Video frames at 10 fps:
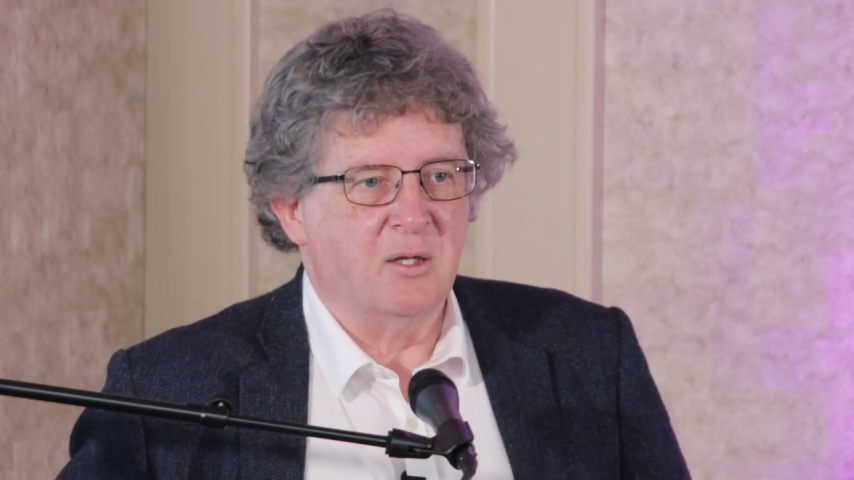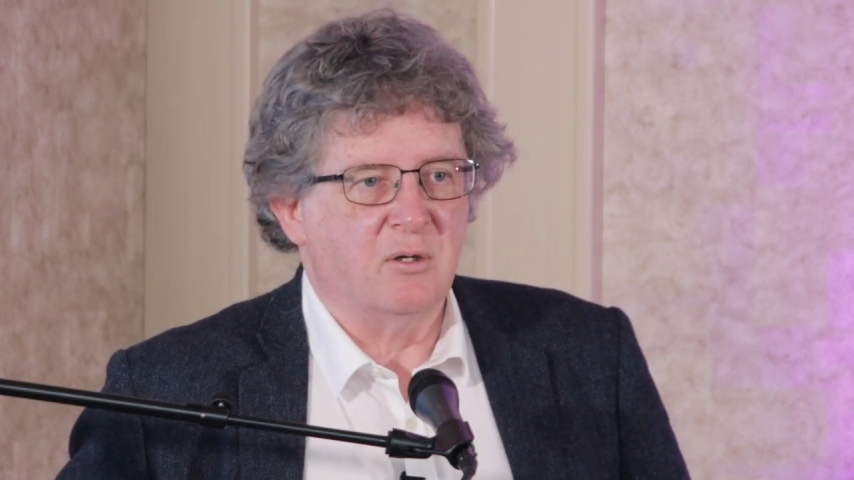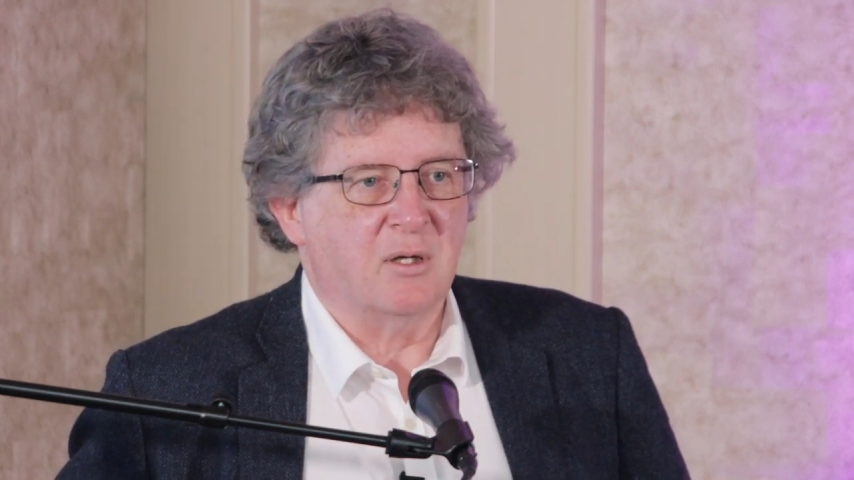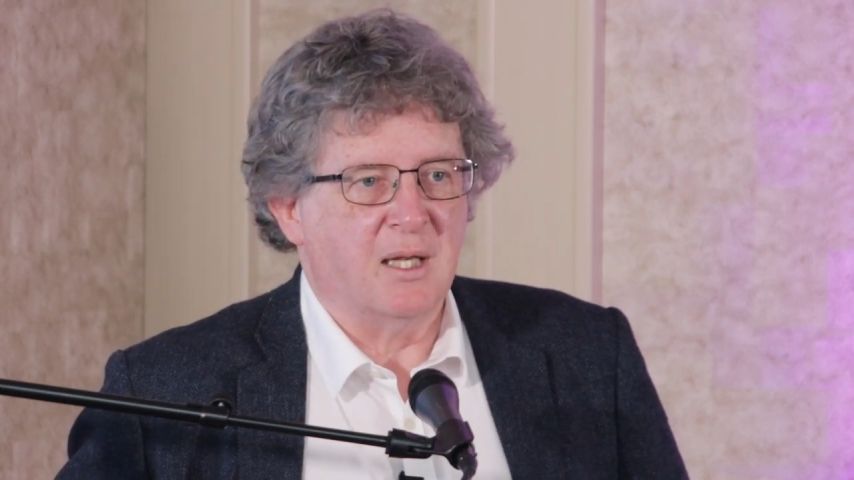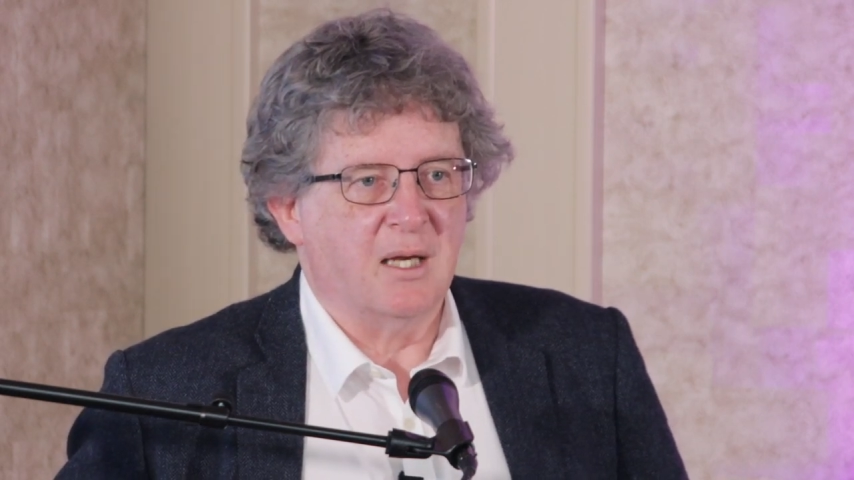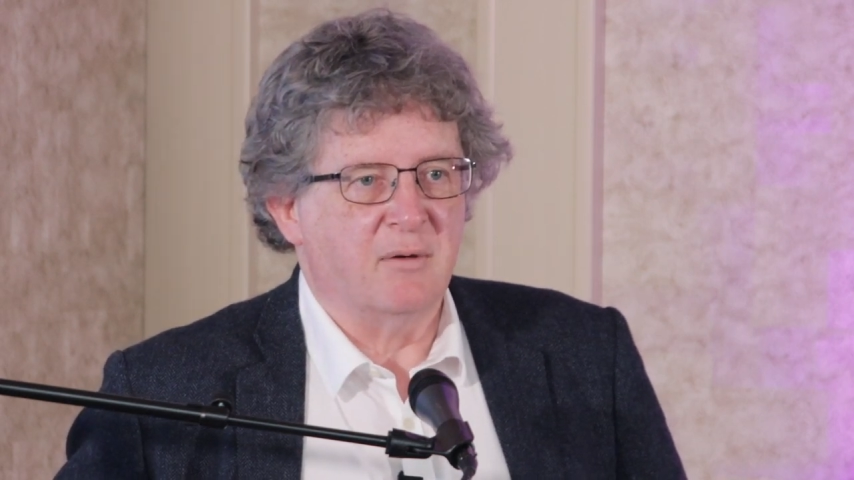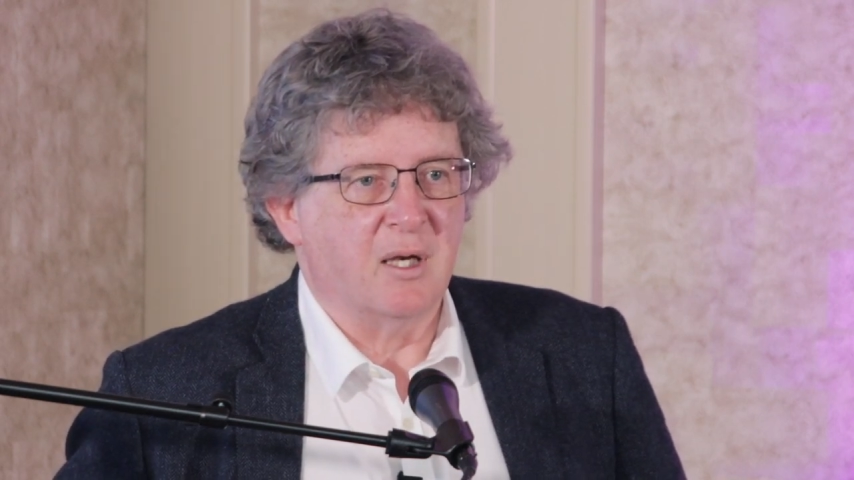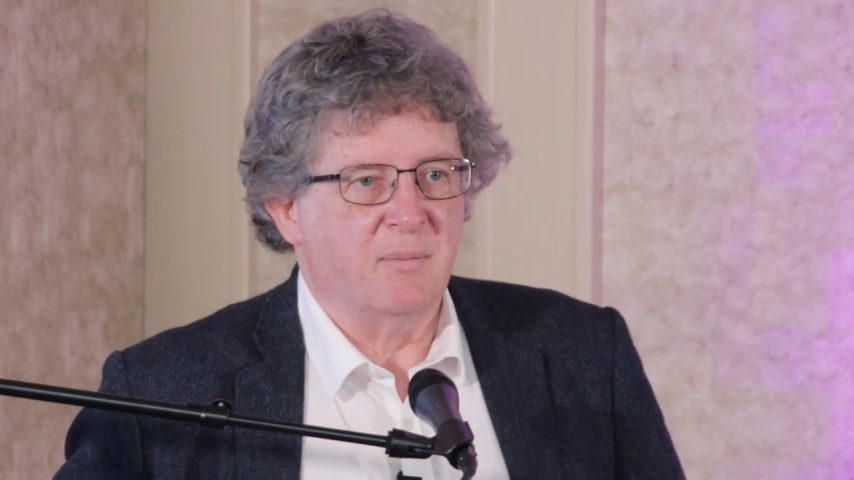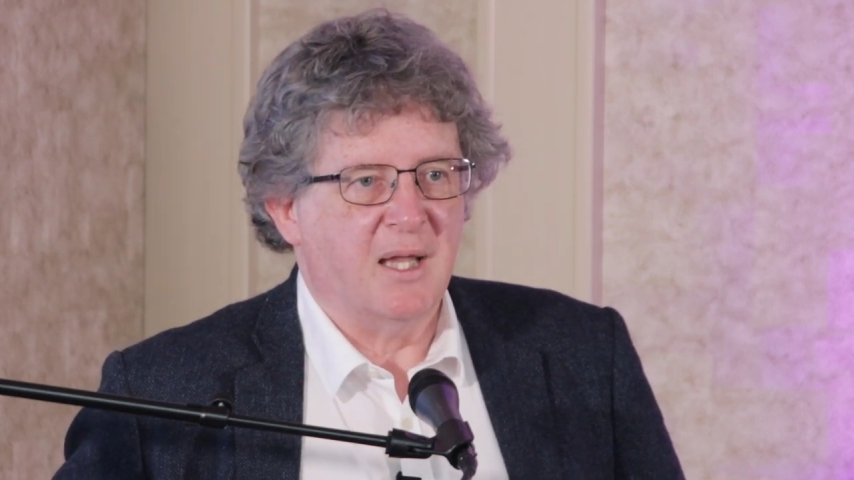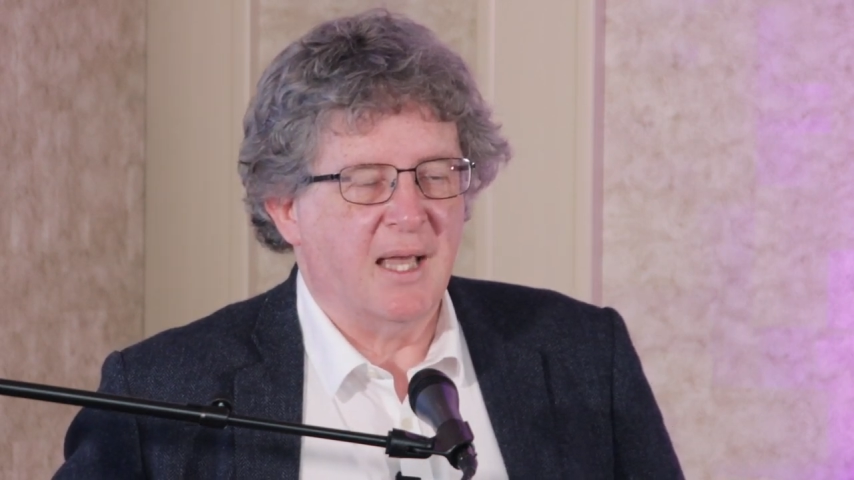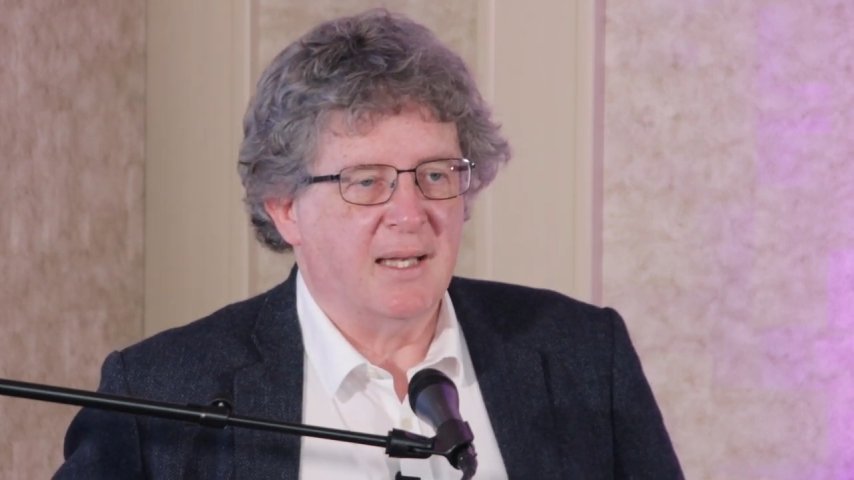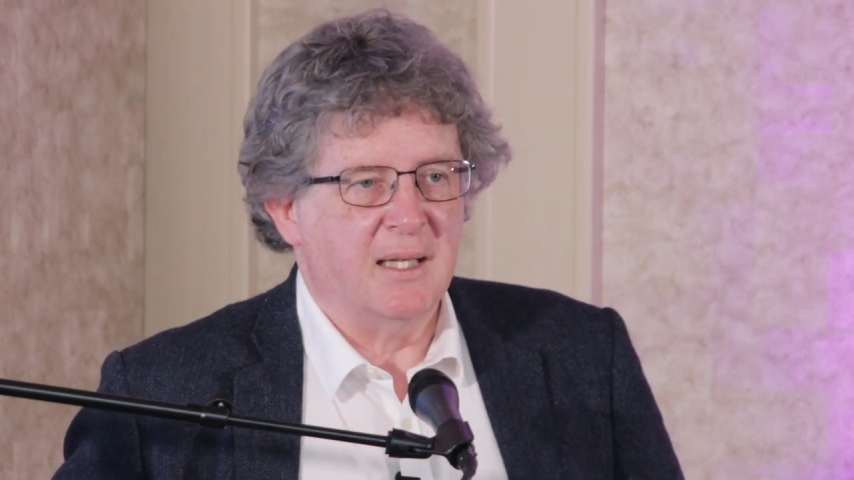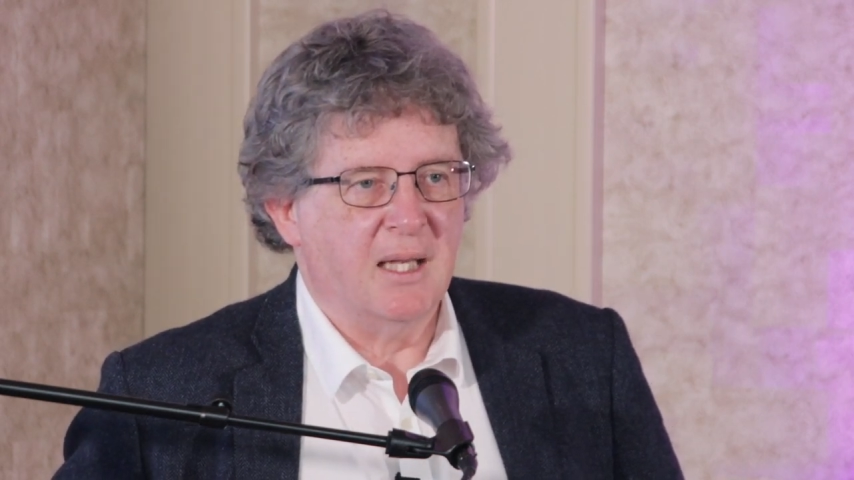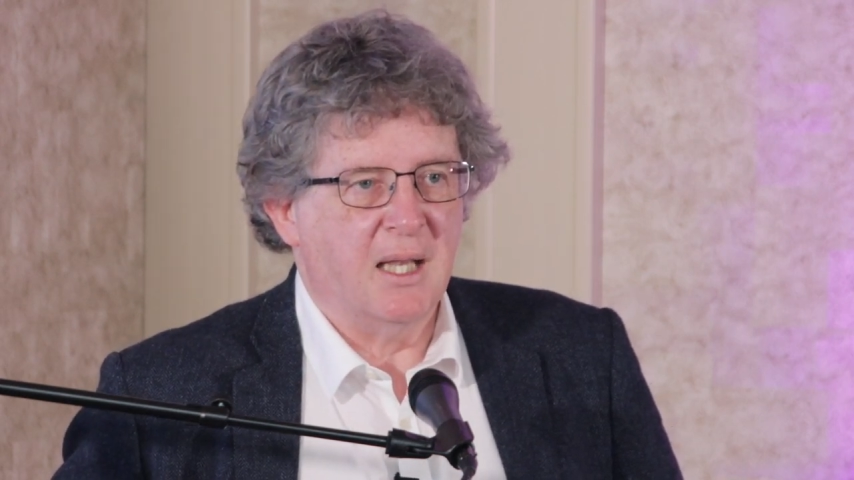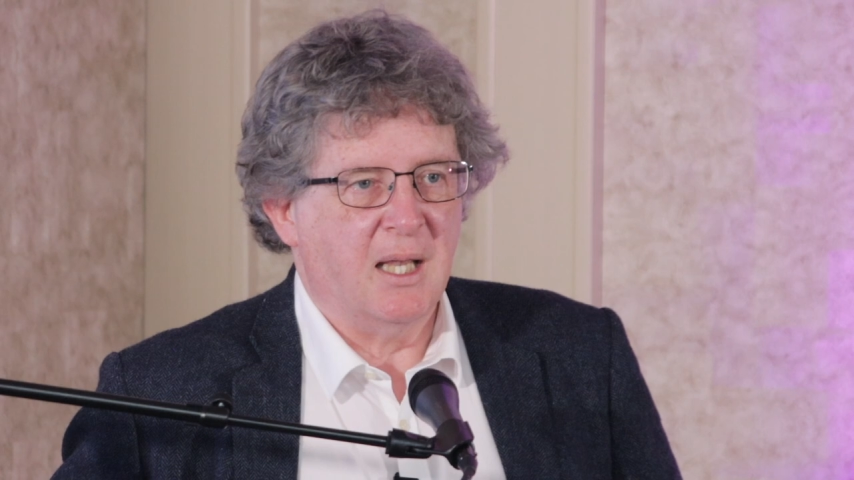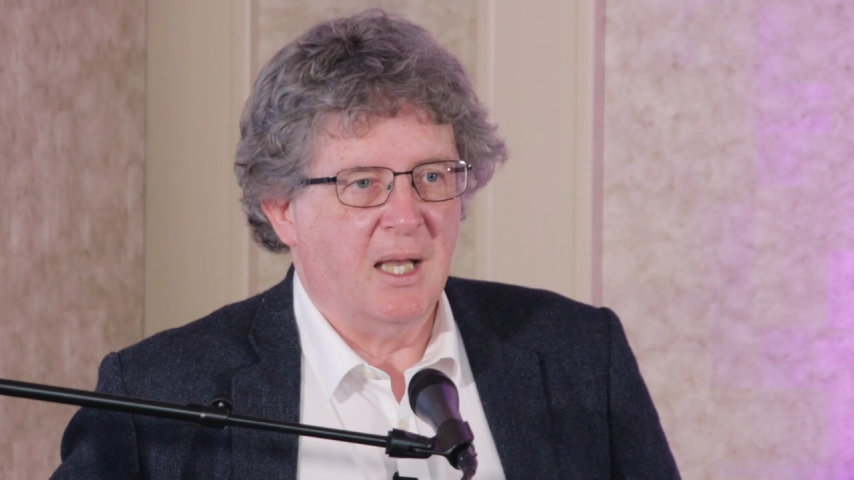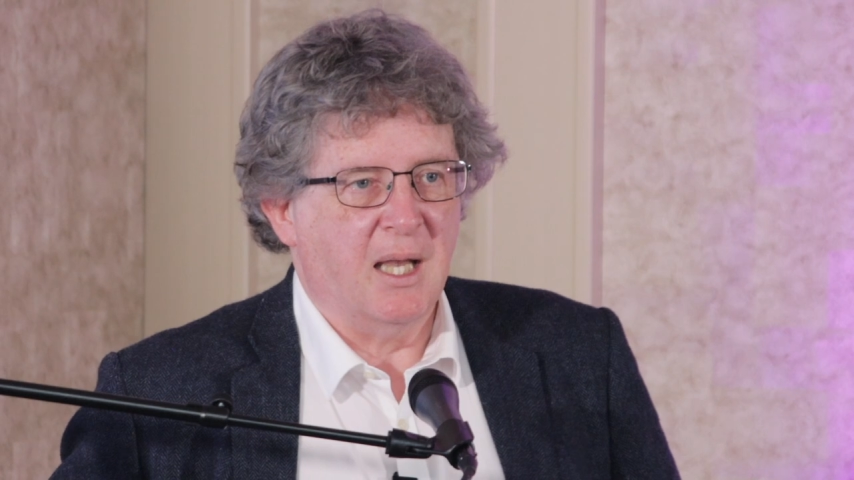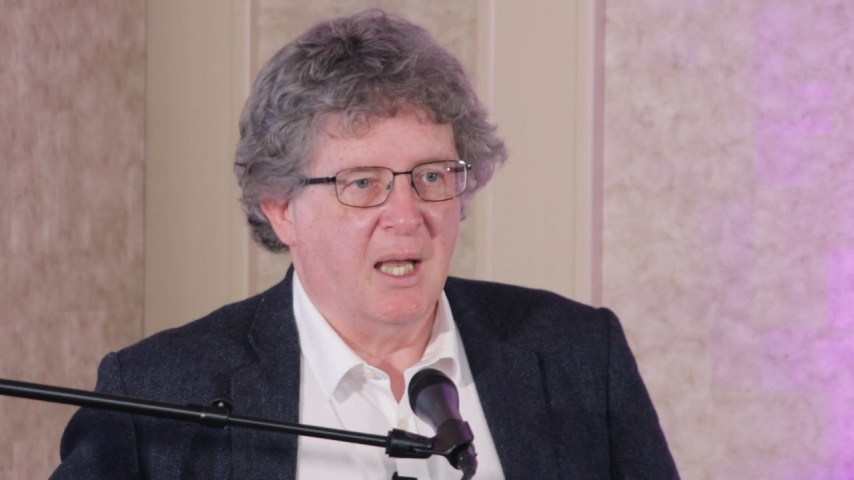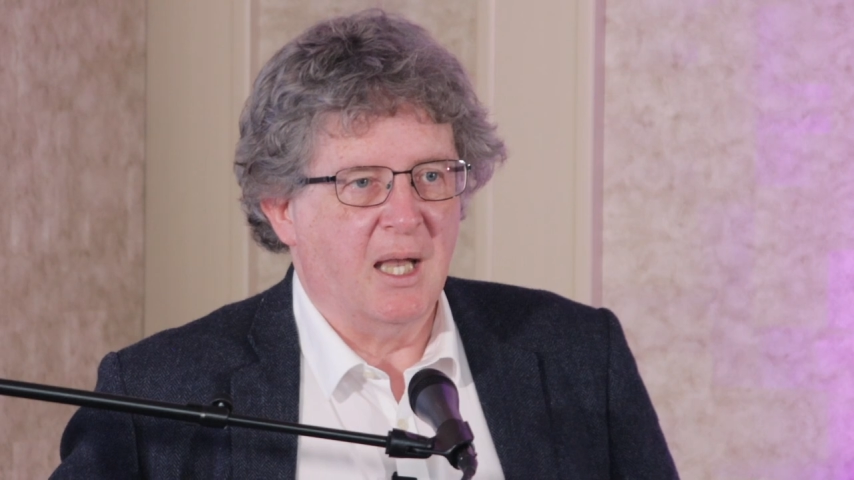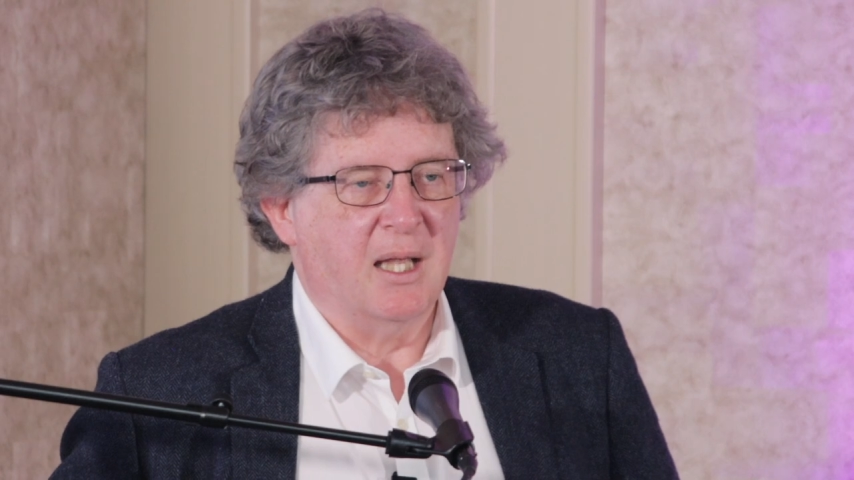a local area plan
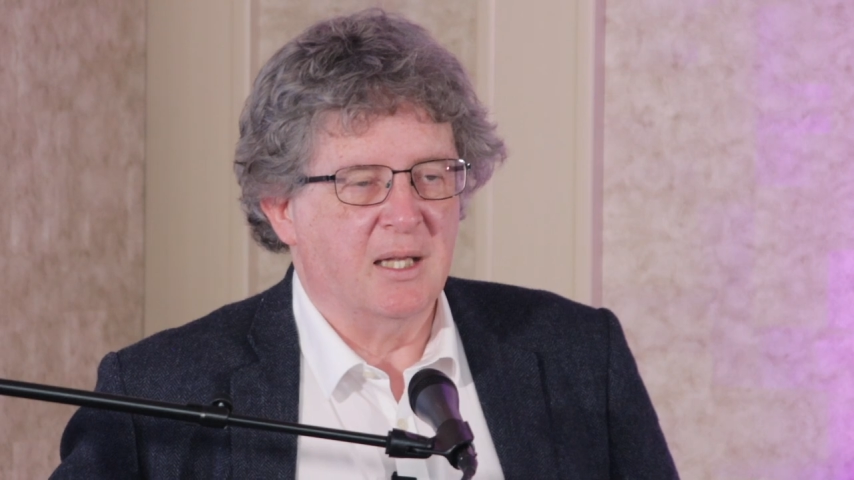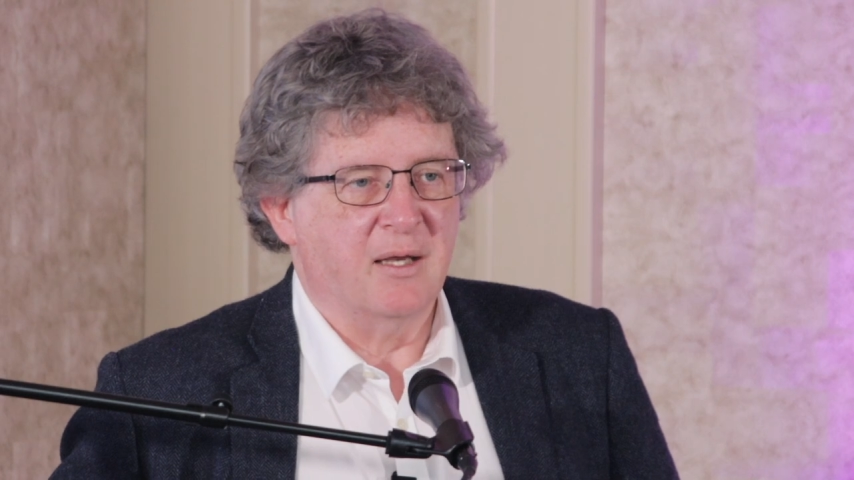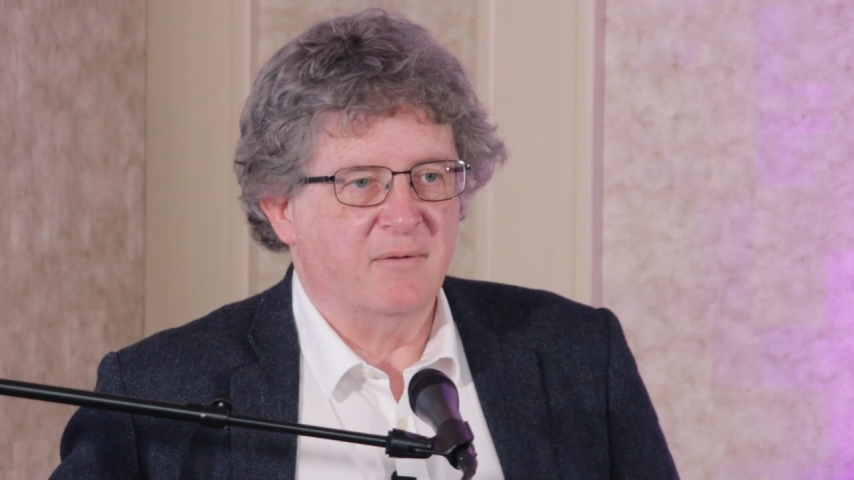uh,